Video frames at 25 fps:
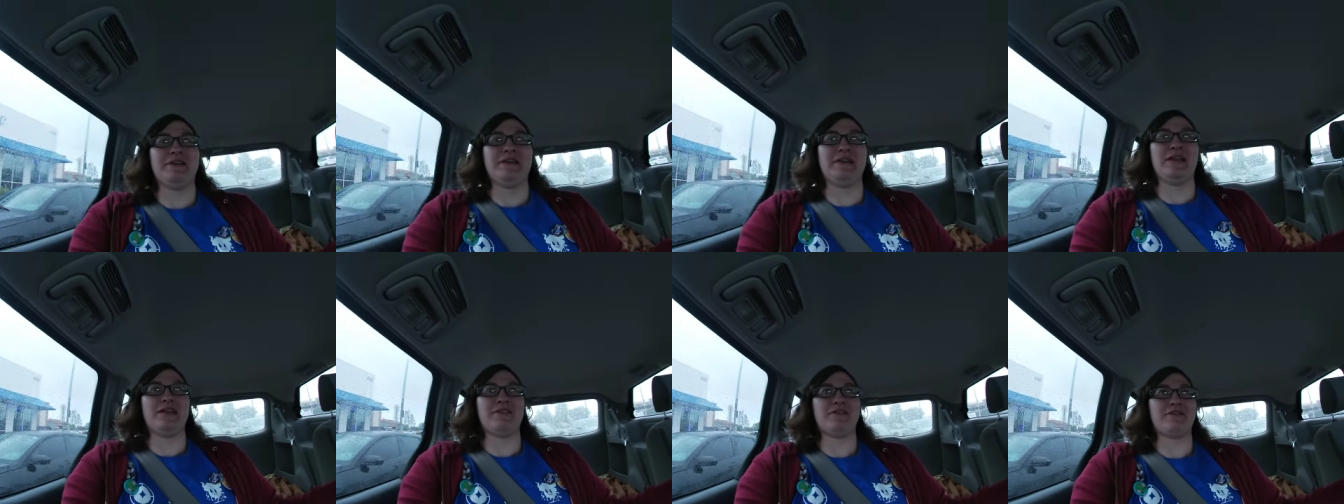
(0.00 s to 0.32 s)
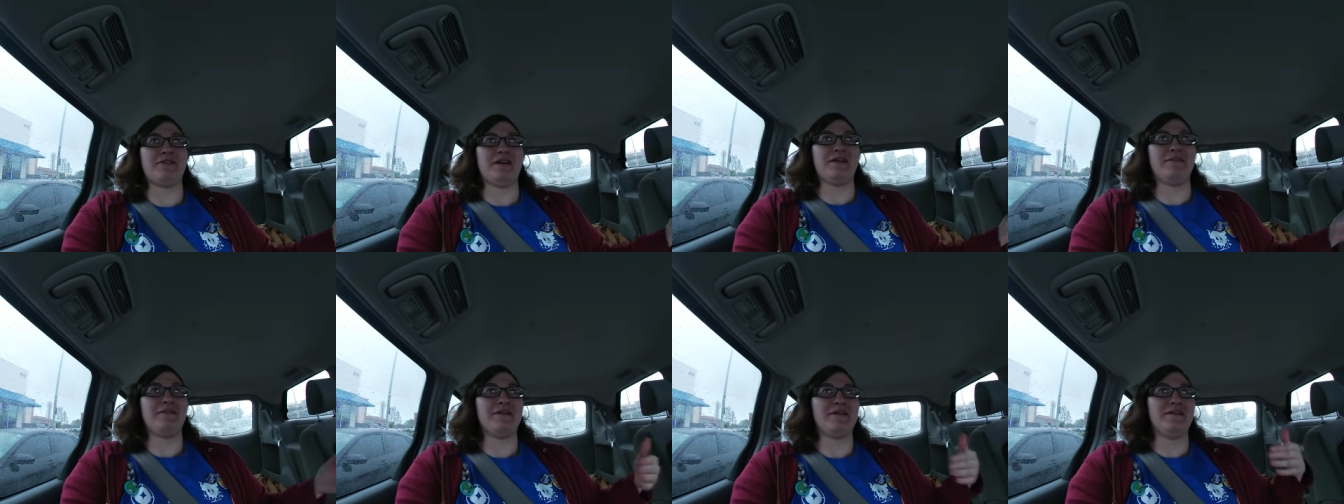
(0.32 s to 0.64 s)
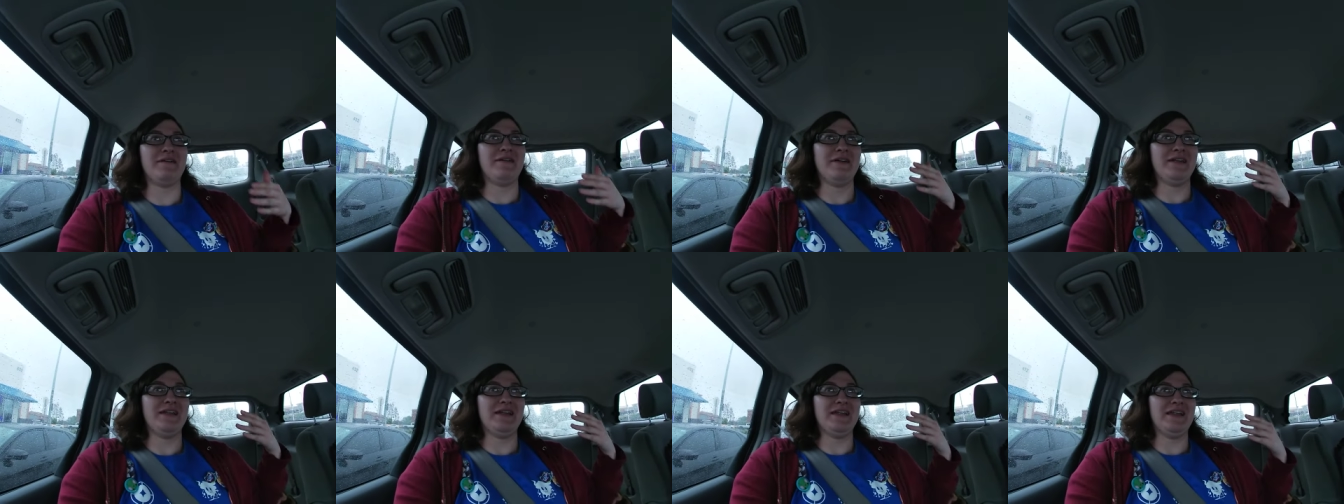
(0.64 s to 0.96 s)
disclaimer
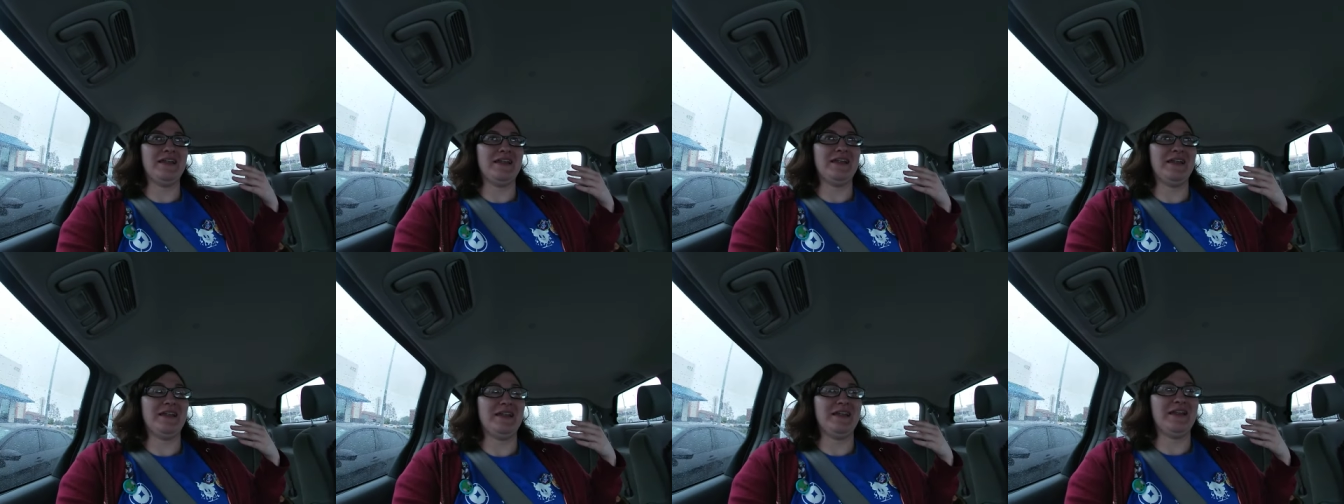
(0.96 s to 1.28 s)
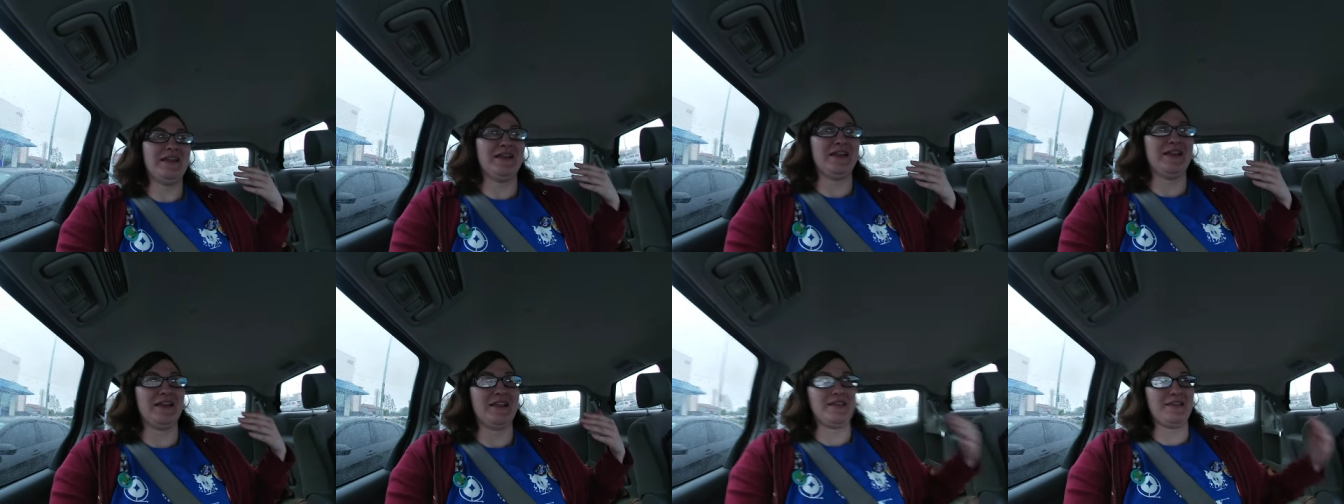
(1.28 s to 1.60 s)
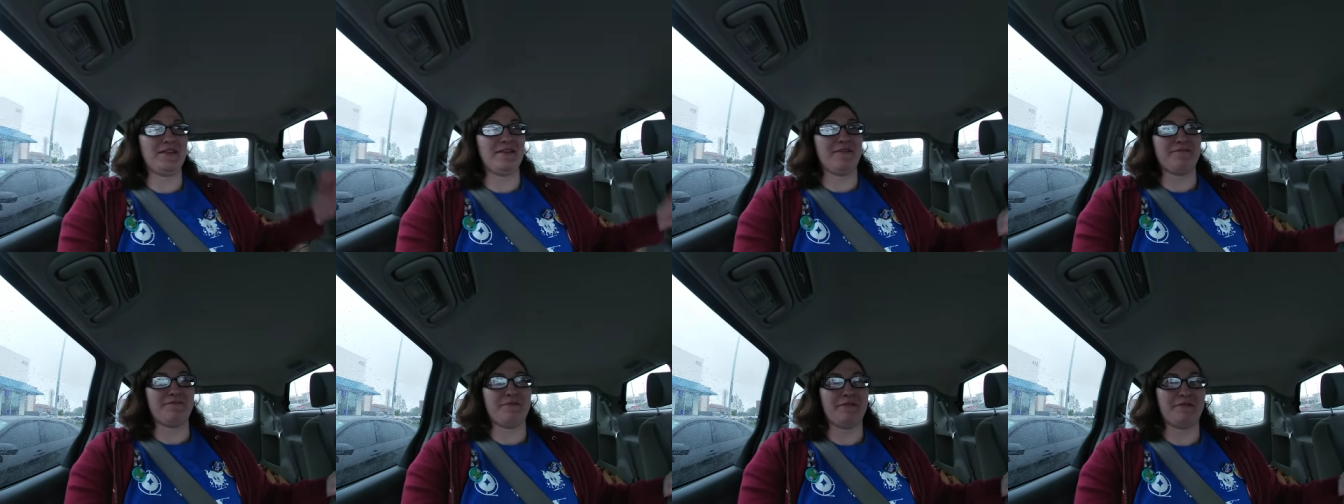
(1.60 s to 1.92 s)
this
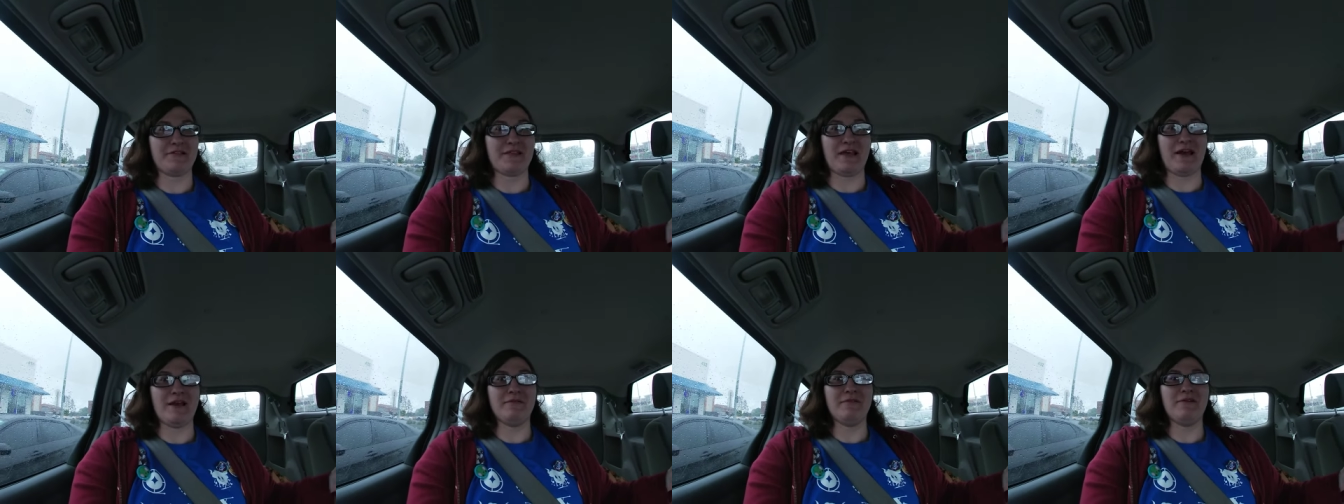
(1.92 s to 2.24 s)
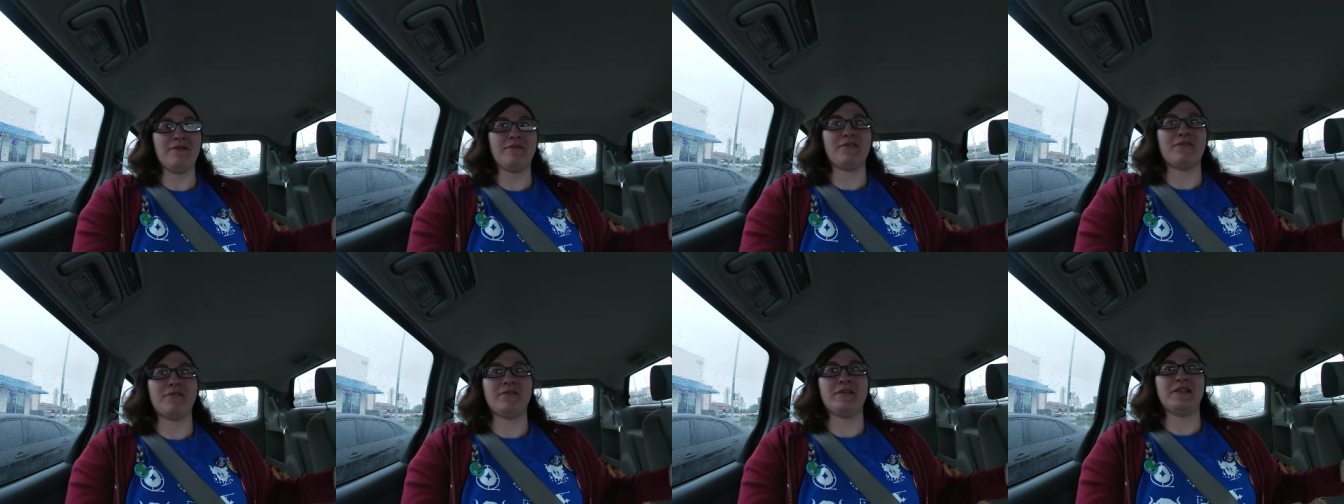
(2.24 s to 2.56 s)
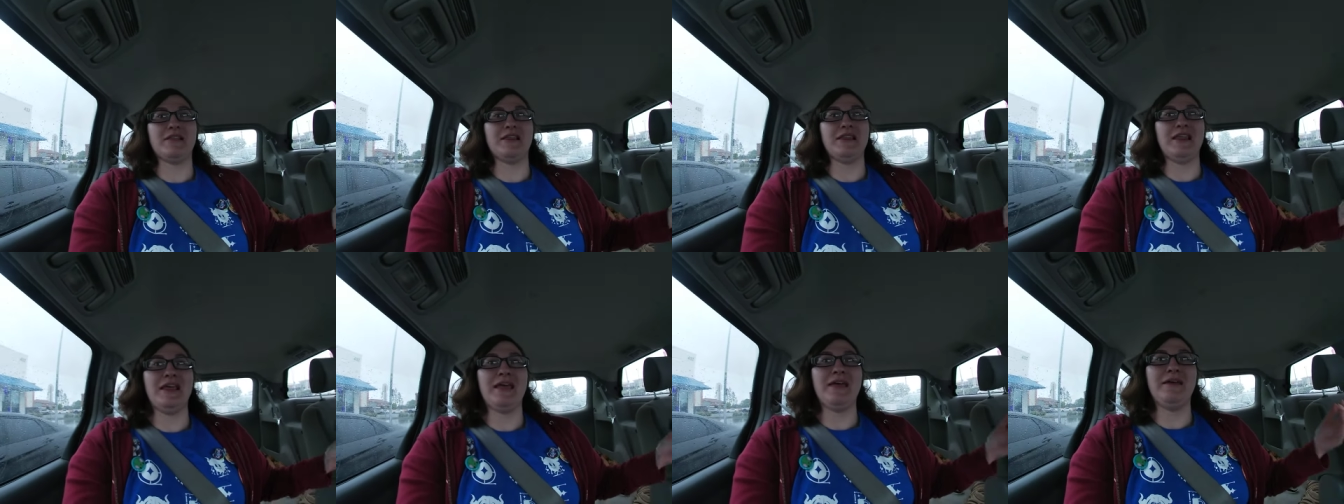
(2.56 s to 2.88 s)
is the first time you're going
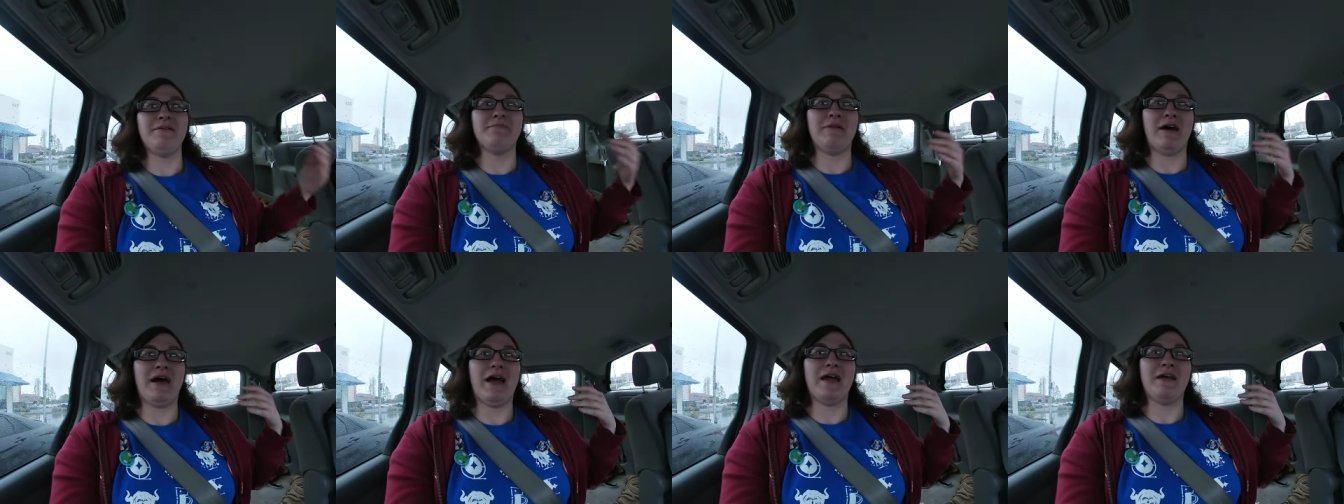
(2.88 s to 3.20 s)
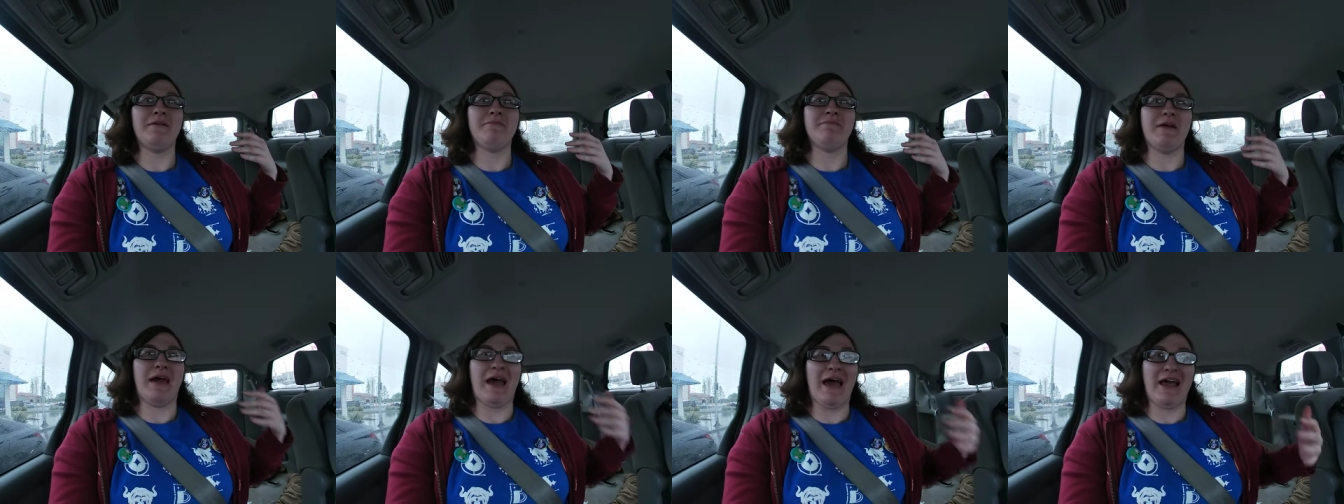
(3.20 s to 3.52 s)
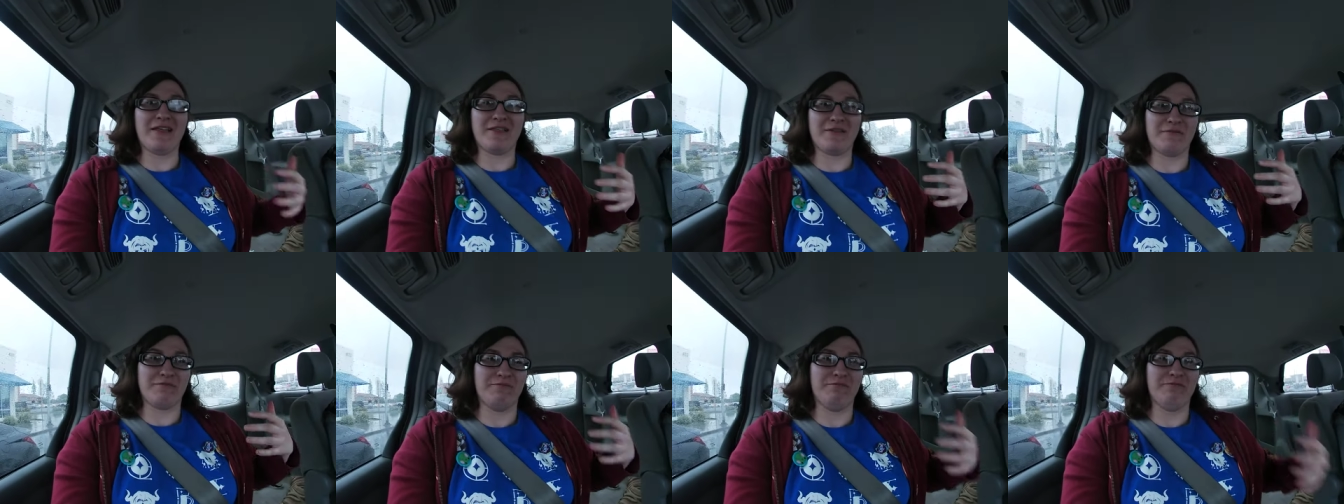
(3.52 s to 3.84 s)
to see my
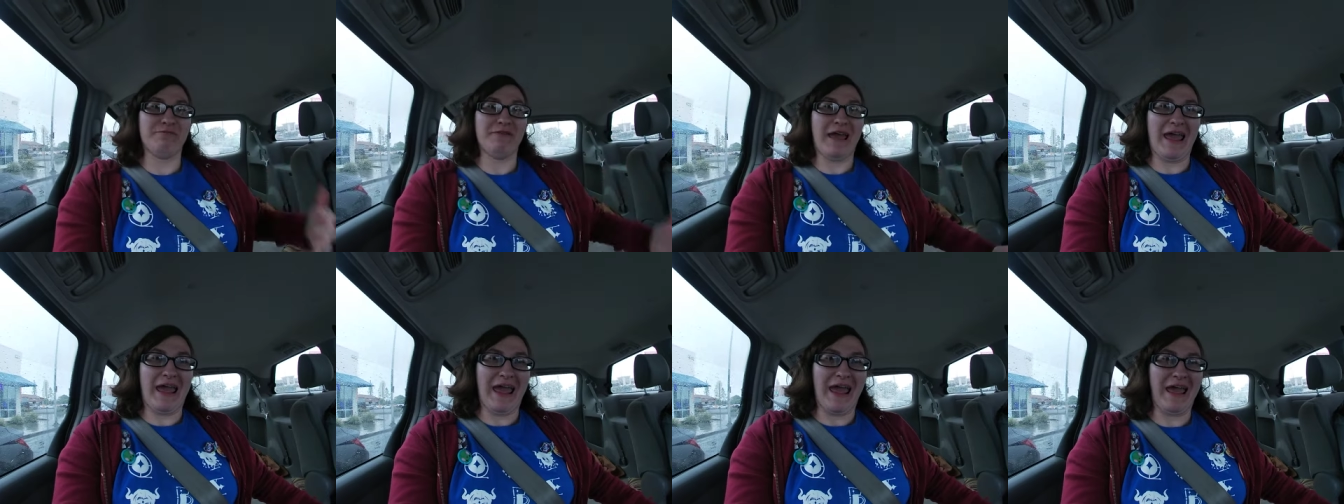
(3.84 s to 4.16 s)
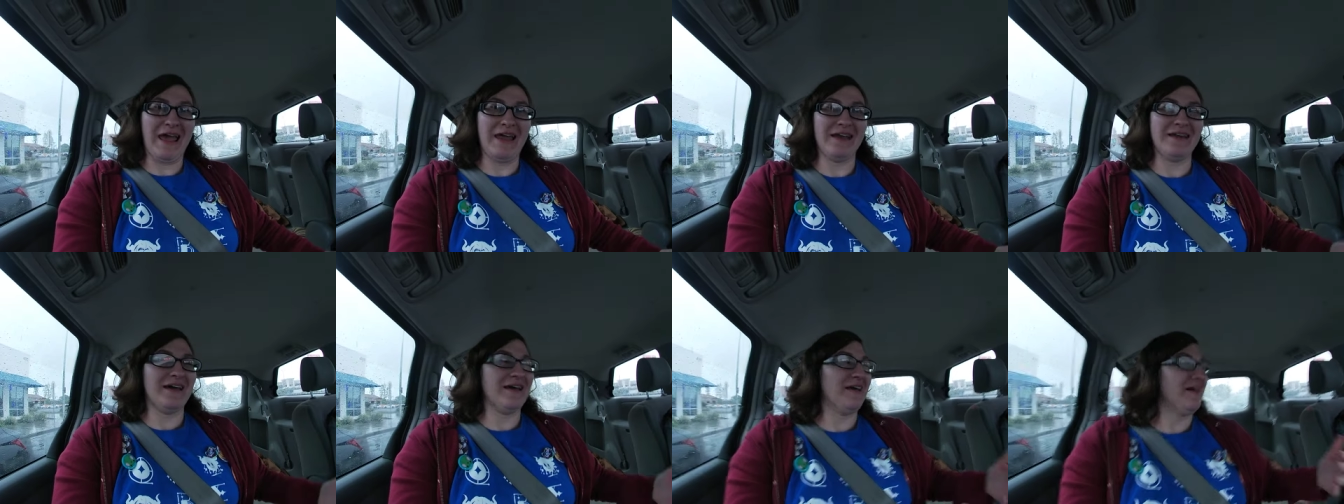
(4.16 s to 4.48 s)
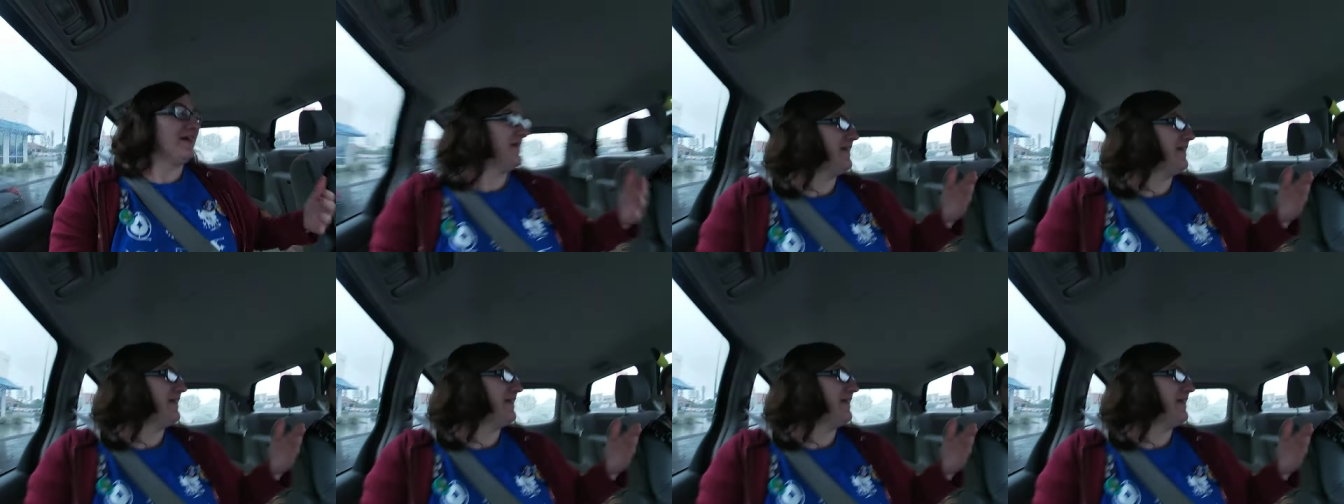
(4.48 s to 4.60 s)
best win.